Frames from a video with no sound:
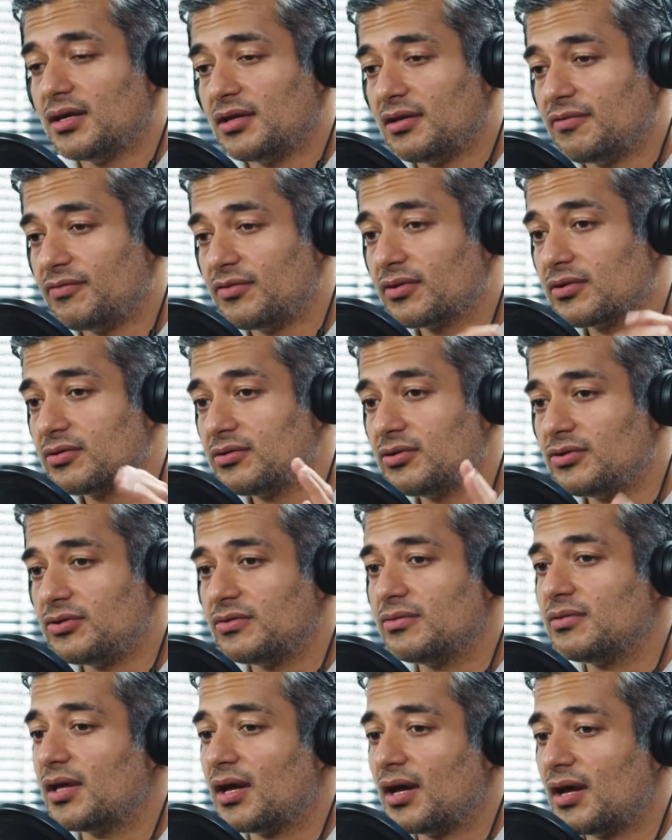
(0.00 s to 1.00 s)
If you're going to
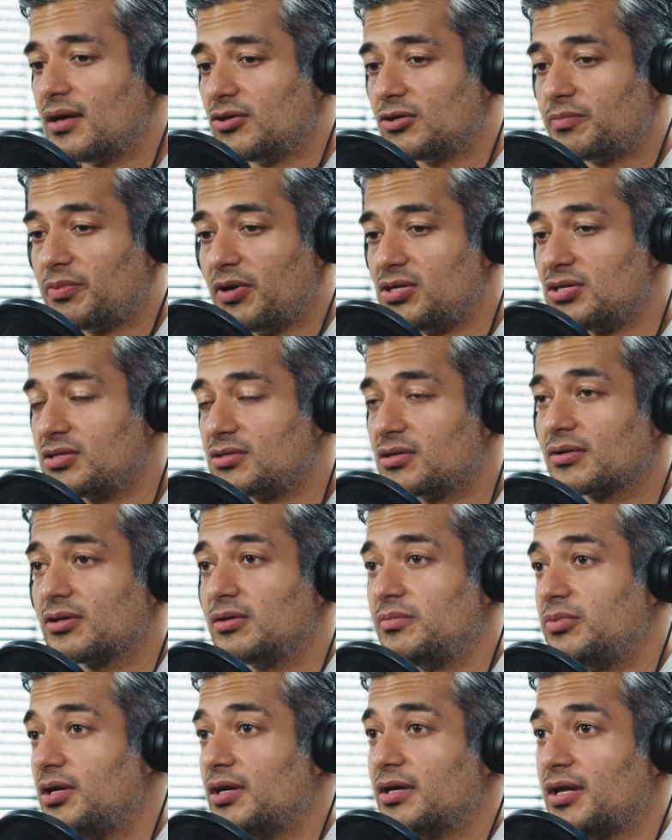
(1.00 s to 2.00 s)
do that, your patients are going
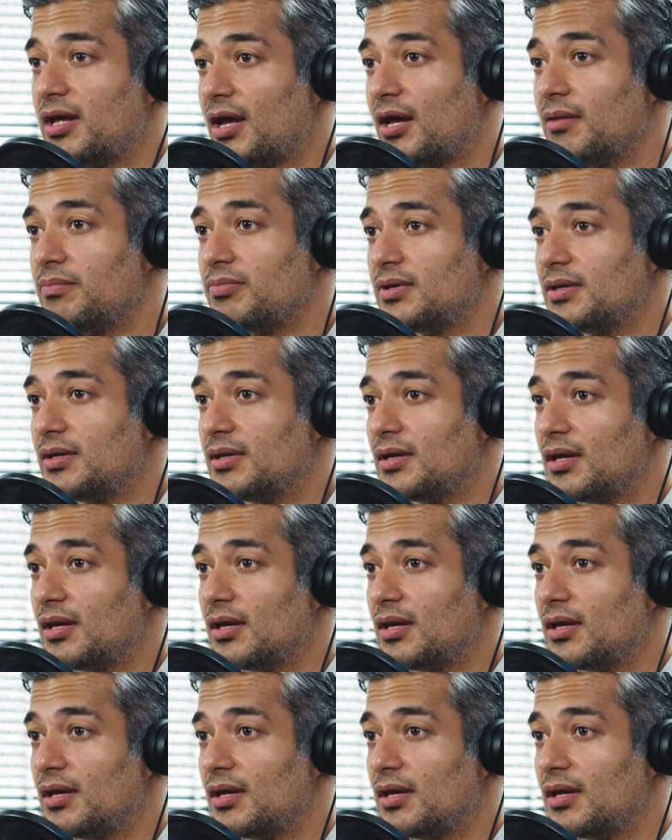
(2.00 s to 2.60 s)
to be unhappy.